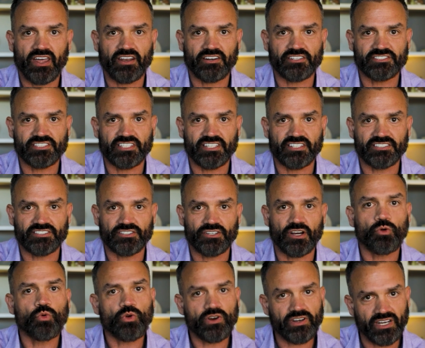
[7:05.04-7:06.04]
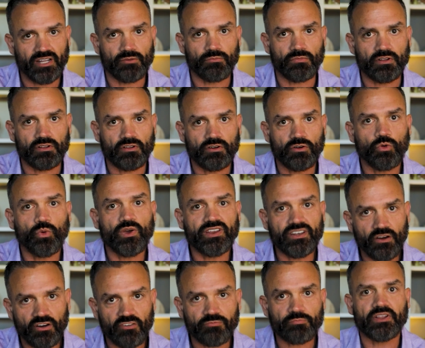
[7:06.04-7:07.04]
energy into it. We're nimble. We
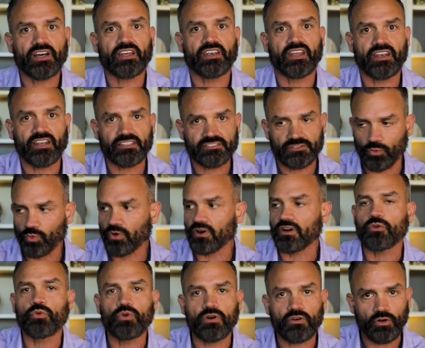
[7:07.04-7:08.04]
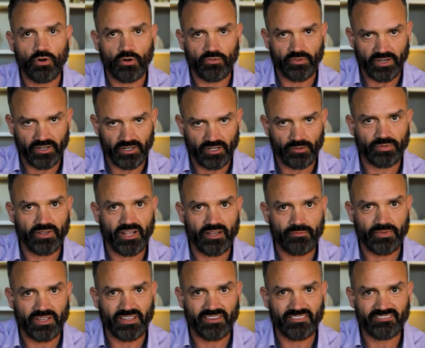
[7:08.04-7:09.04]
know if plan A doesn't work, we'll go over here to
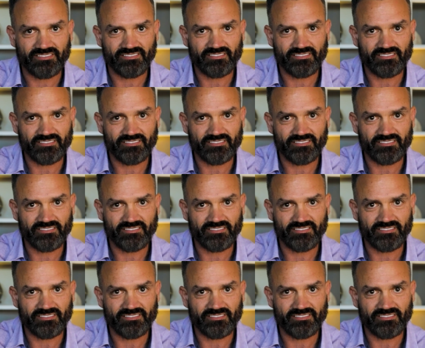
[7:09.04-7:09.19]
plan B.